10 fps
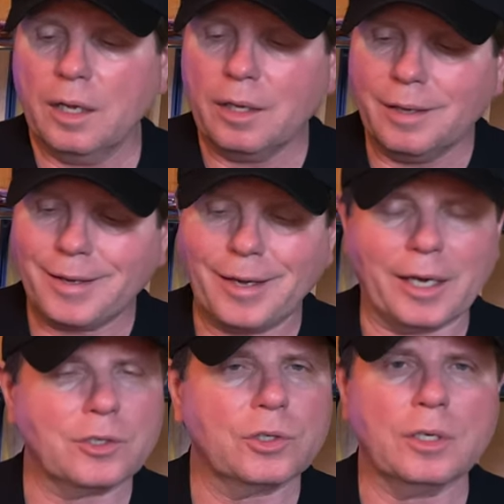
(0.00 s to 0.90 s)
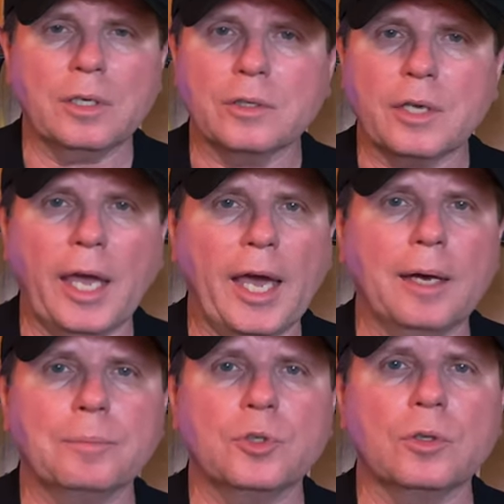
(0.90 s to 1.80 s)
Ich-X is
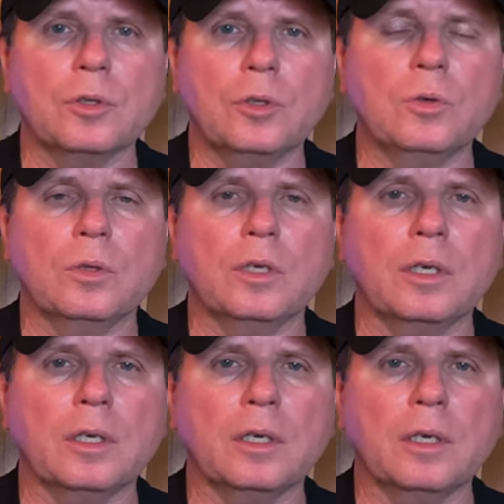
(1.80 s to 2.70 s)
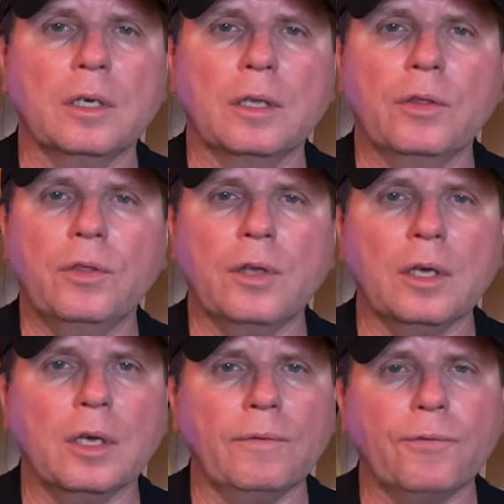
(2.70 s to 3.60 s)
absolutely
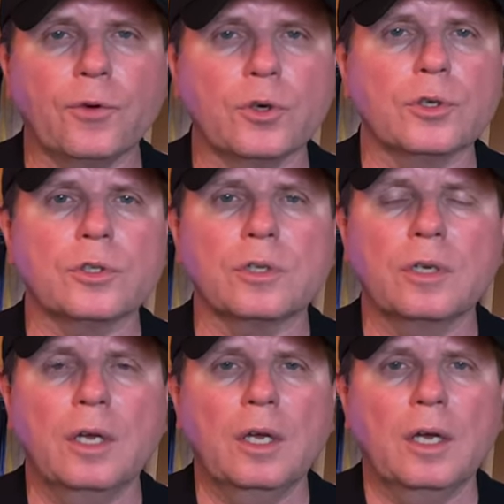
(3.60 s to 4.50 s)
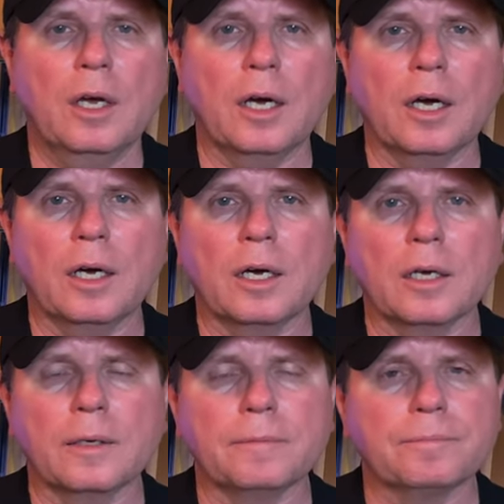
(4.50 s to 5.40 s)
the first
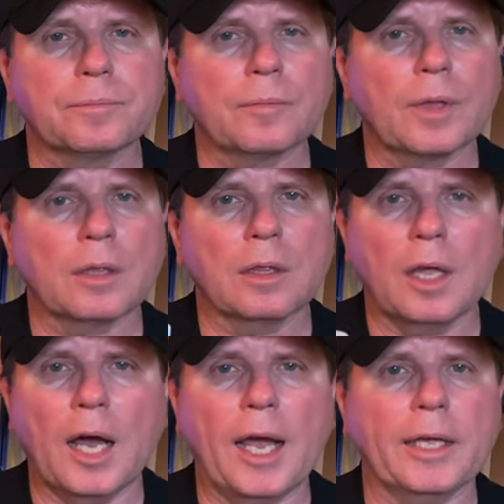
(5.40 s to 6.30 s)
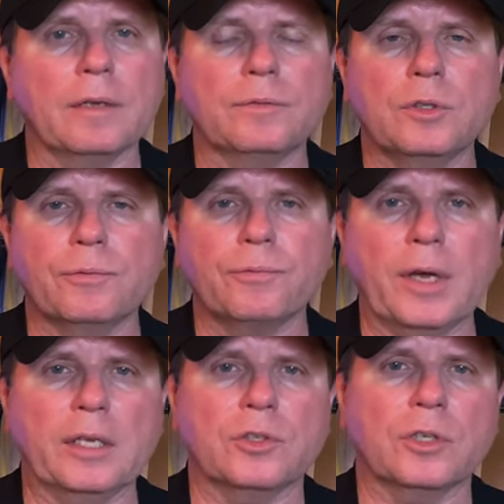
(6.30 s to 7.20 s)
uh, line of
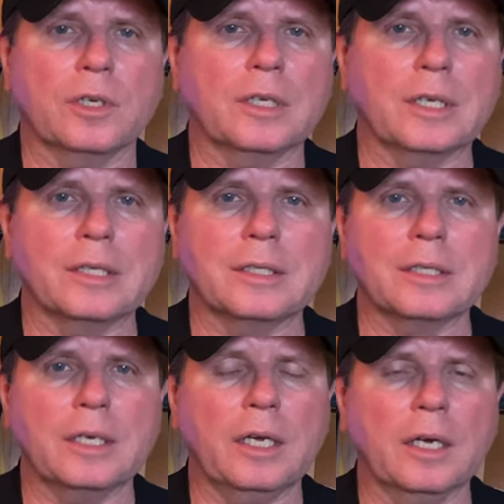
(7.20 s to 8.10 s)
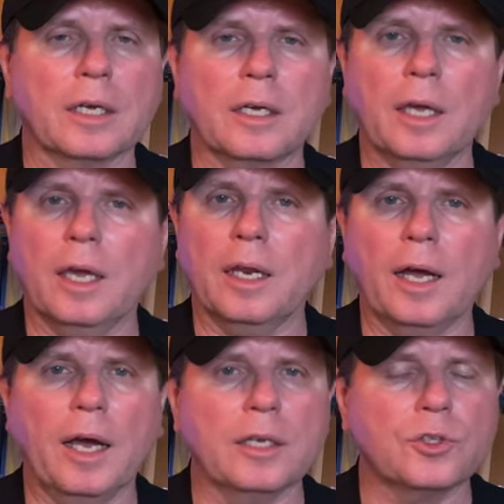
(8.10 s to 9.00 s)
defense against ick and
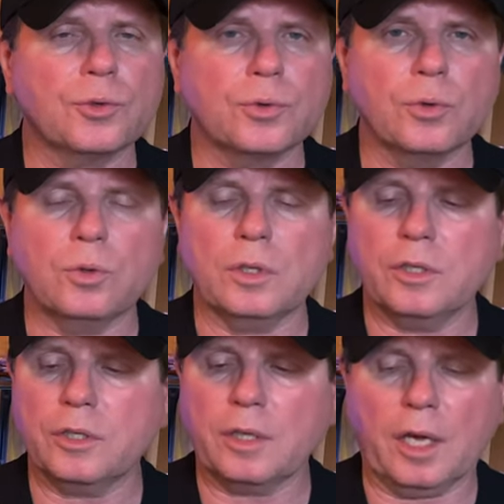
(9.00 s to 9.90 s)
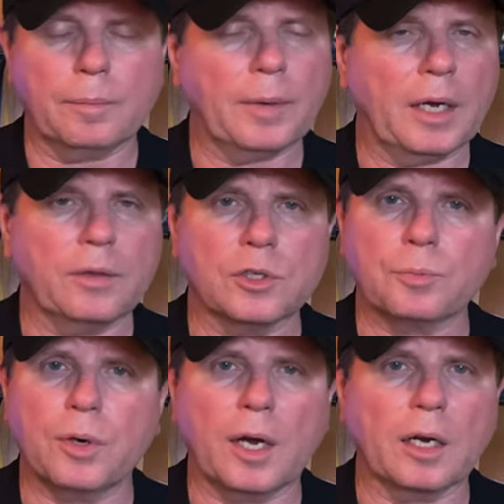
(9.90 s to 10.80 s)
I truly stand by this
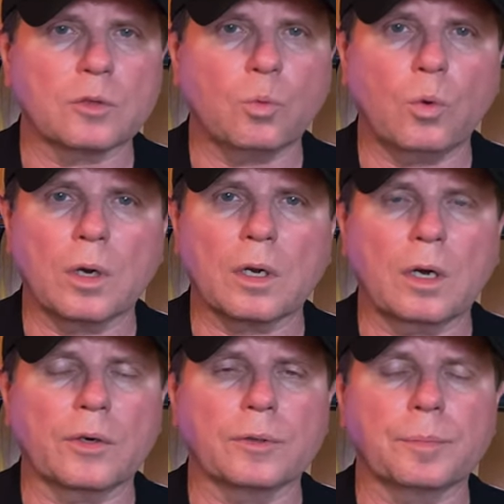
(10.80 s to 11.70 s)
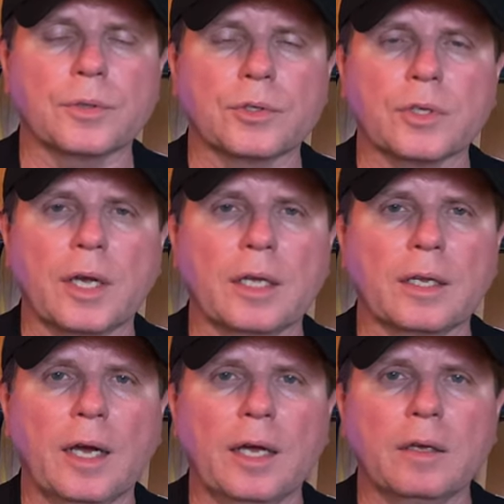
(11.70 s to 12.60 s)
product
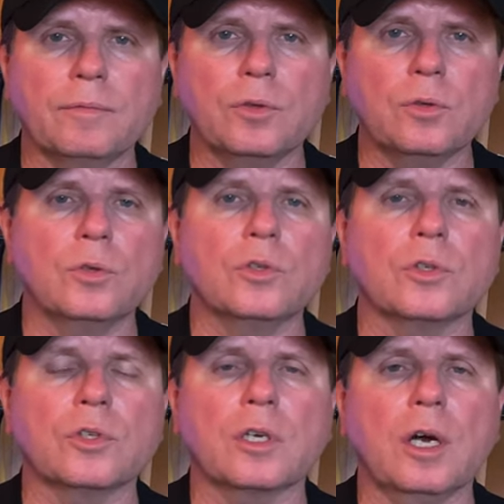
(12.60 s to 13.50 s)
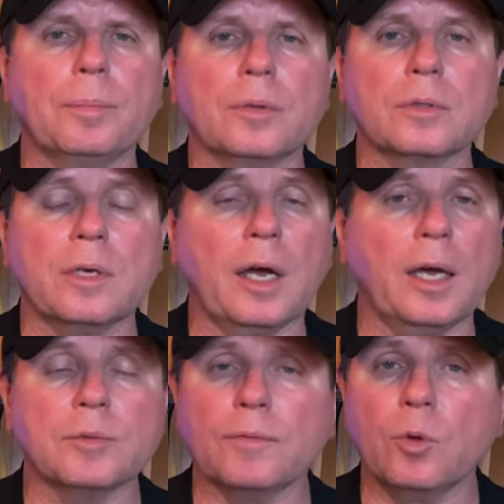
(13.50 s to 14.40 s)
100%. I have used this a couple of
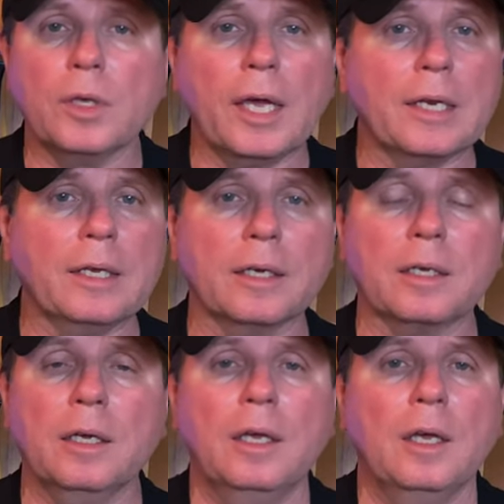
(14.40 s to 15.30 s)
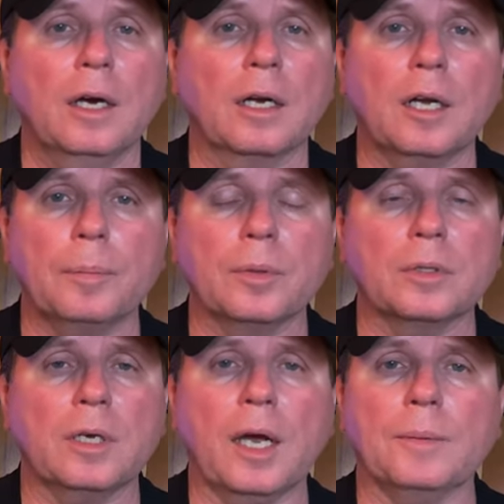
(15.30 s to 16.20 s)
times. I've only had ick a couple of
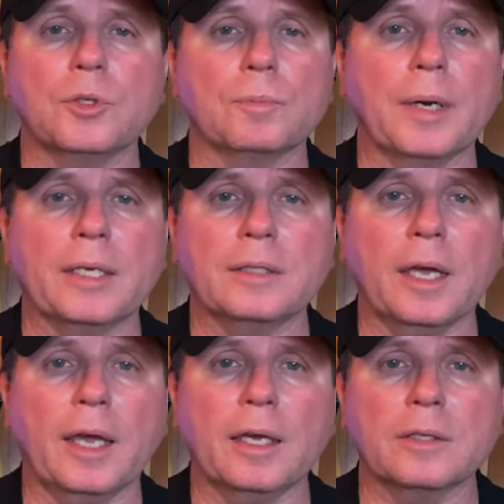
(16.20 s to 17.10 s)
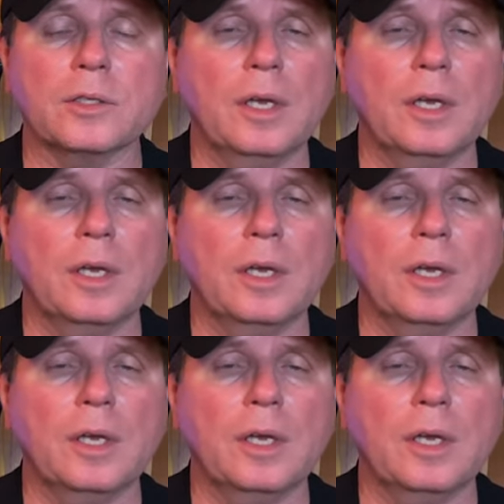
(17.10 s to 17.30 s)
times in my tanks